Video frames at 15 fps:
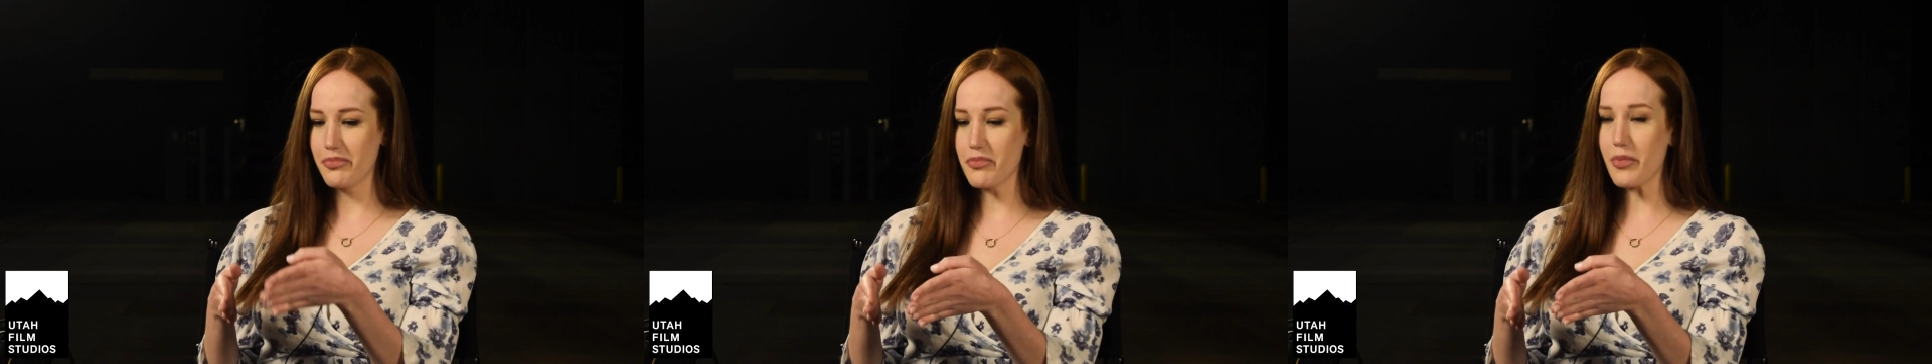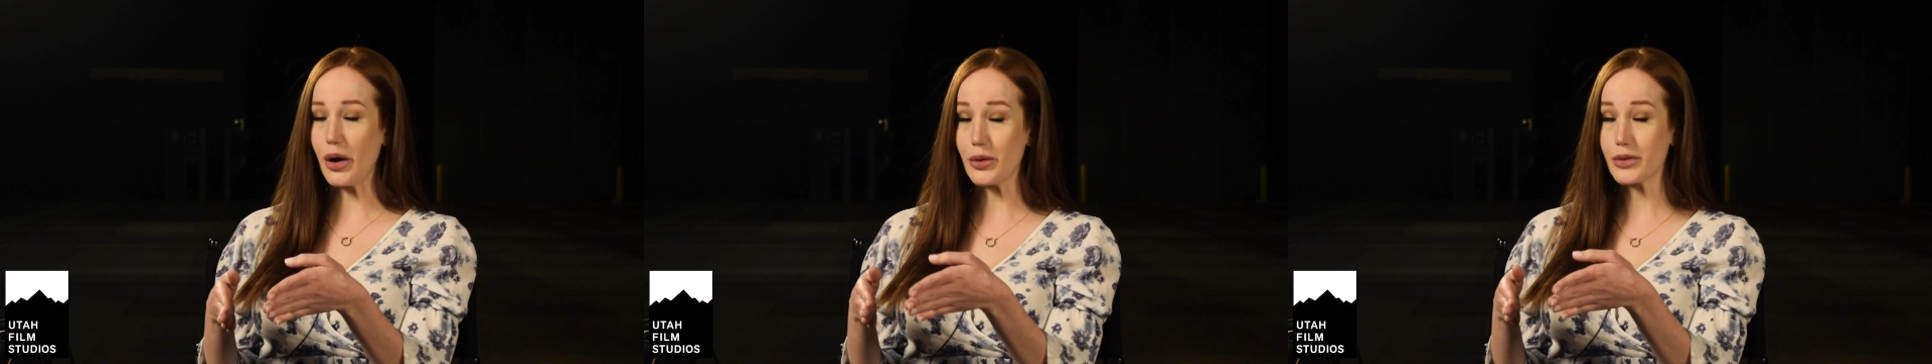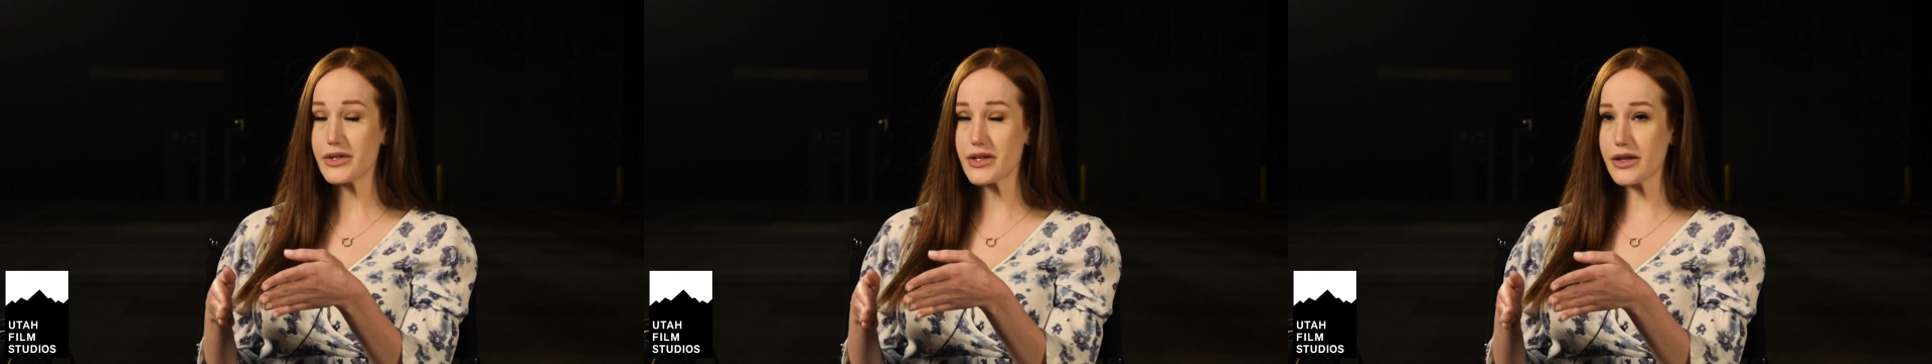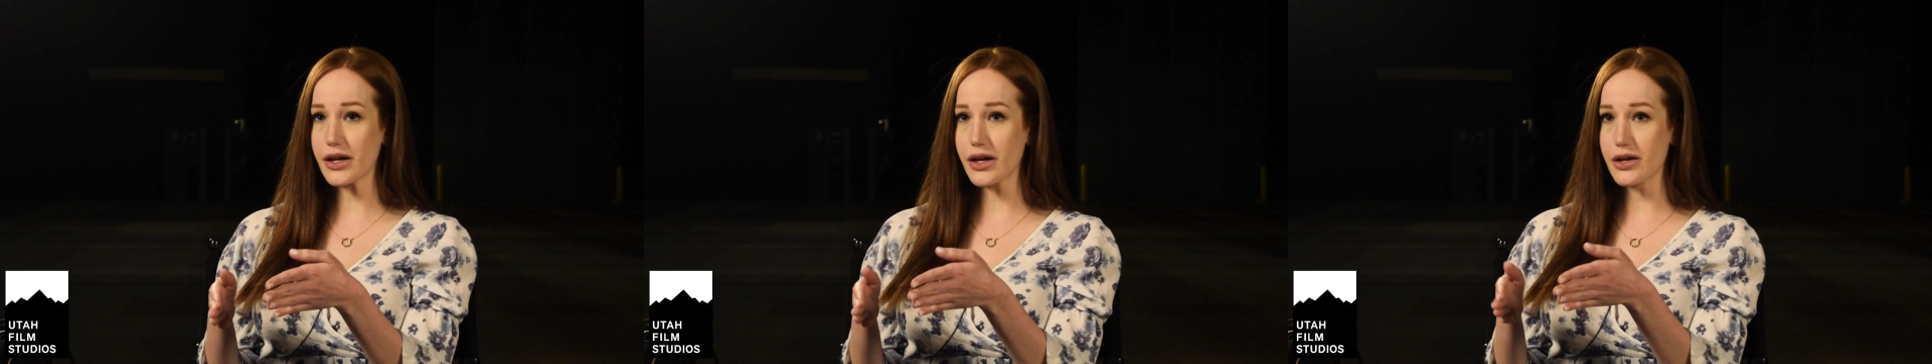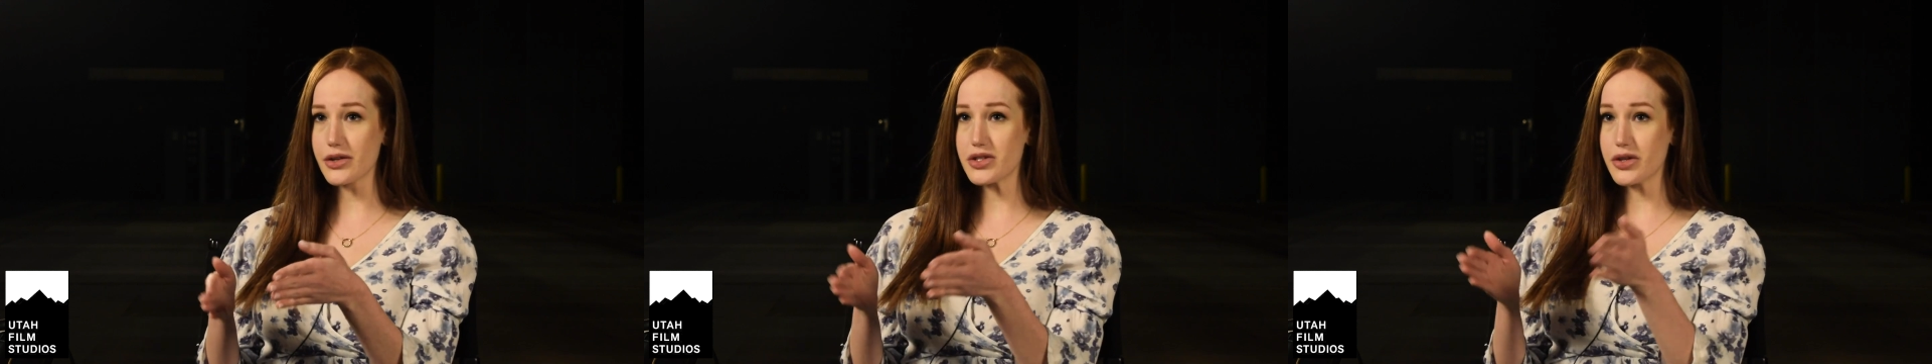bones in
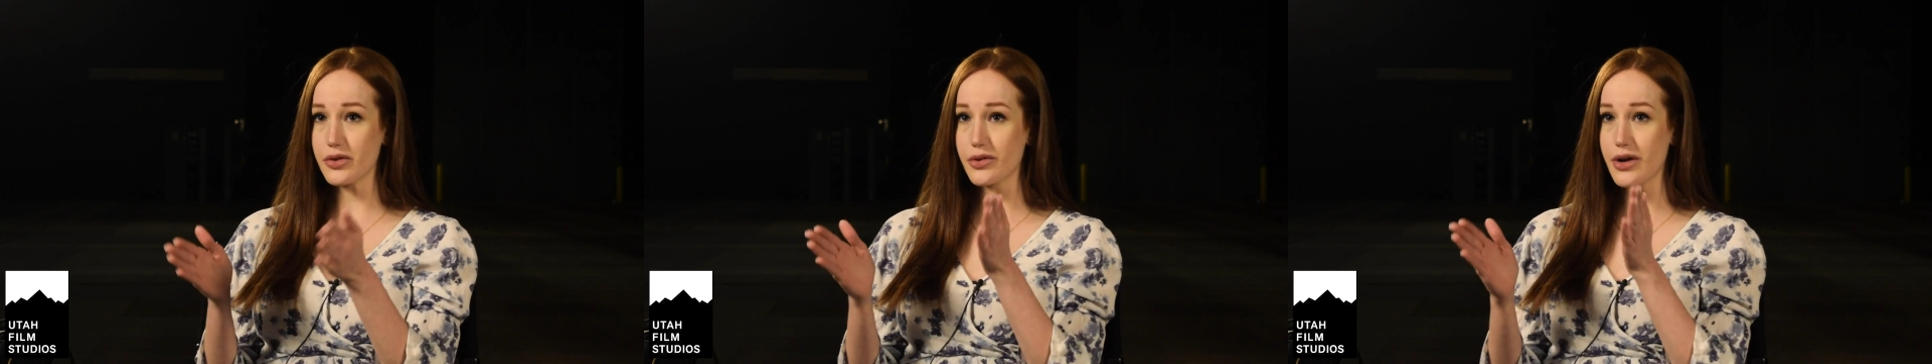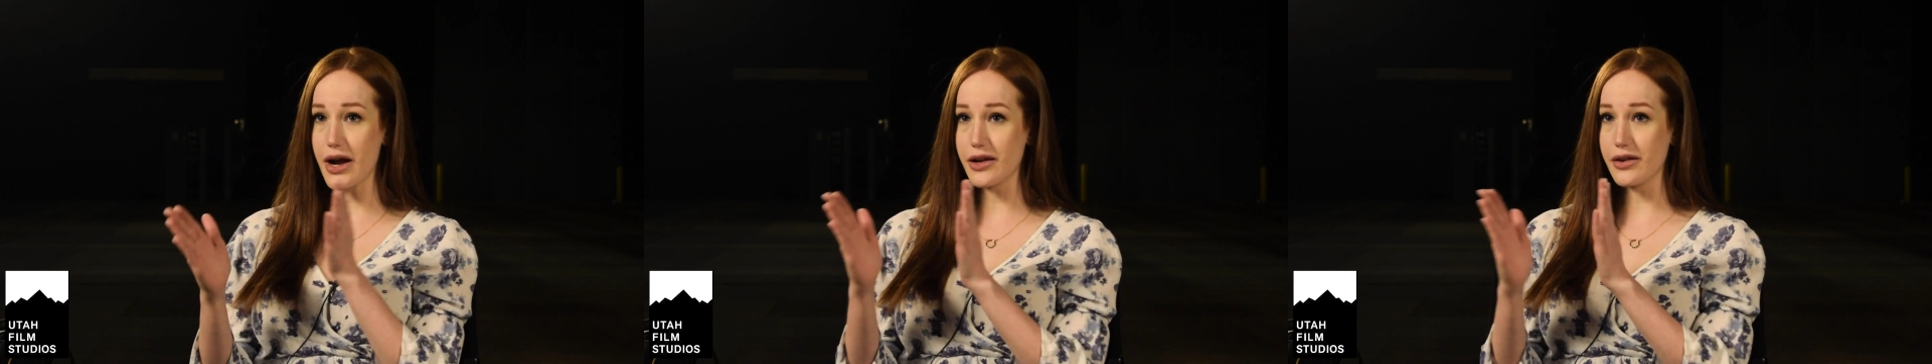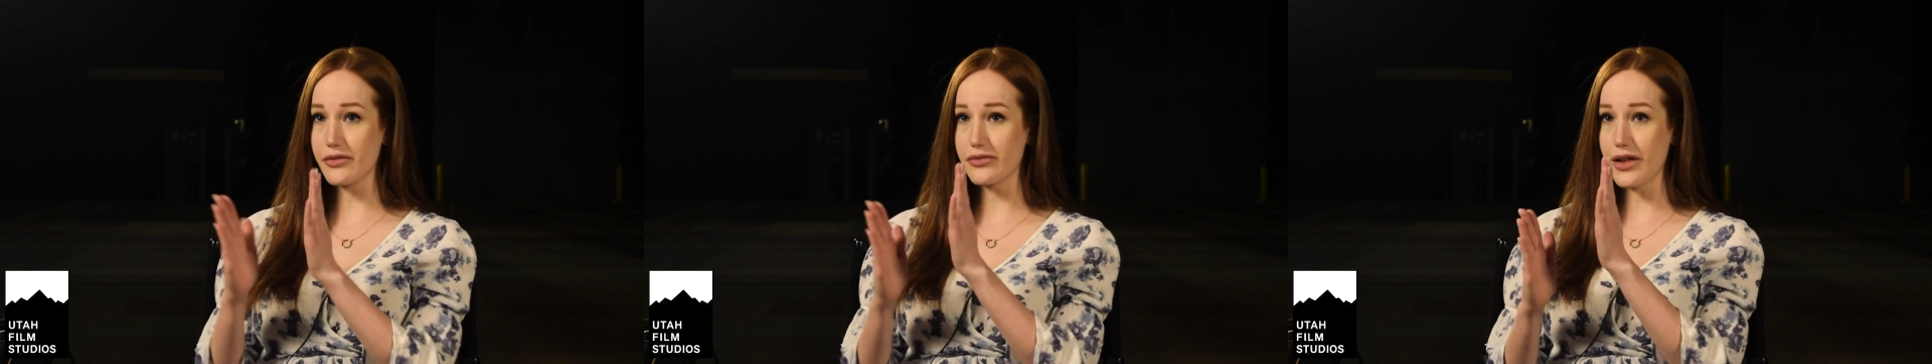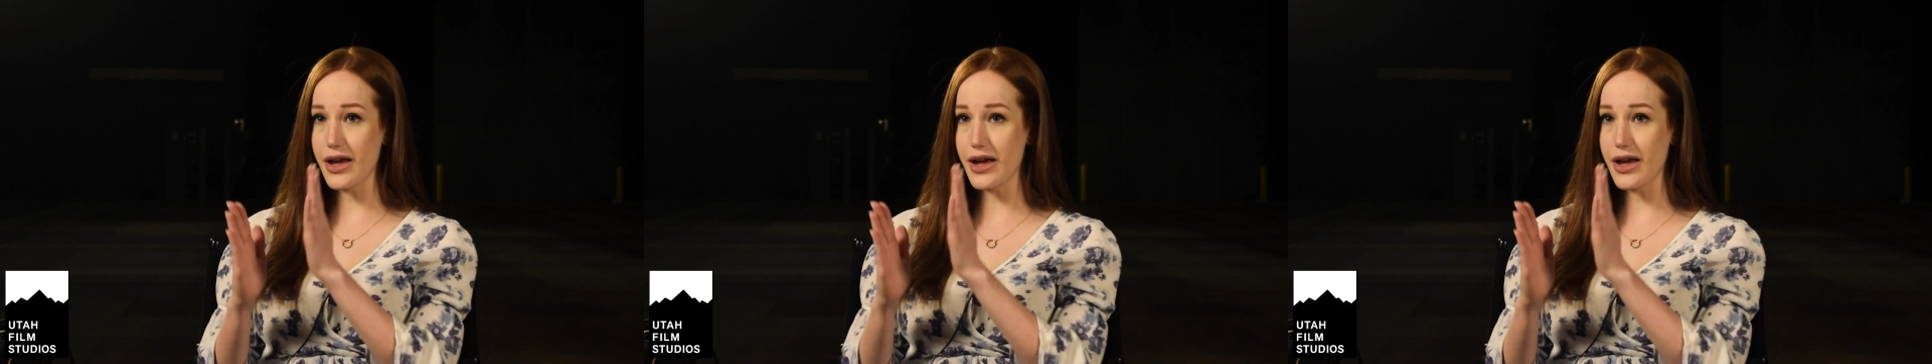there to kind of